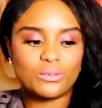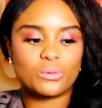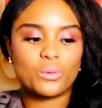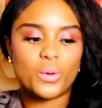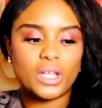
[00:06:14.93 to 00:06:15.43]

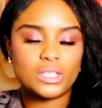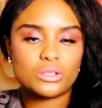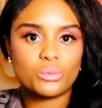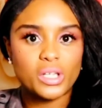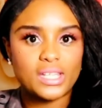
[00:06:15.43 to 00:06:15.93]
Lil Wayne
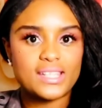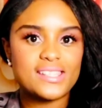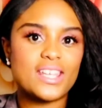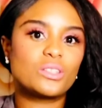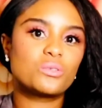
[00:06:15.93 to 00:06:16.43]
tweeted and
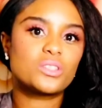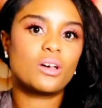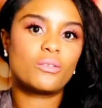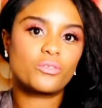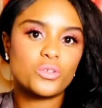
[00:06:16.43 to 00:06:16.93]
said due to
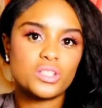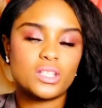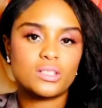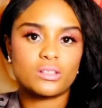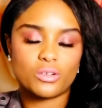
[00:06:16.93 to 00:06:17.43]

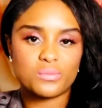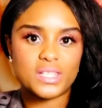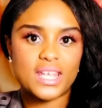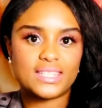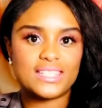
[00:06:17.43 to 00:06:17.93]
unforeseen
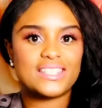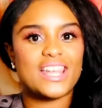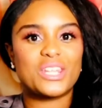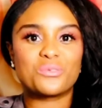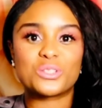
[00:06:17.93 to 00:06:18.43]
circumstances
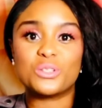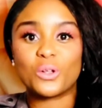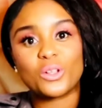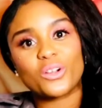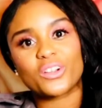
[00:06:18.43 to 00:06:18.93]
that he was no
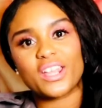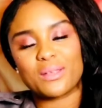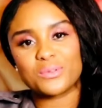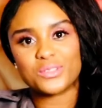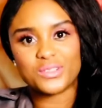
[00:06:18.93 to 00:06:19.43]
longer
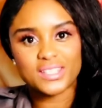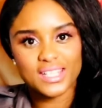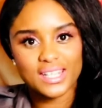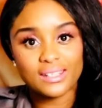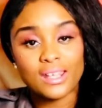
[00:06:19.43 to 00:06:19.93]
able to
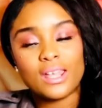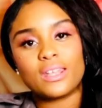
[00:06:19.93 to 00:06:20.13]
attend.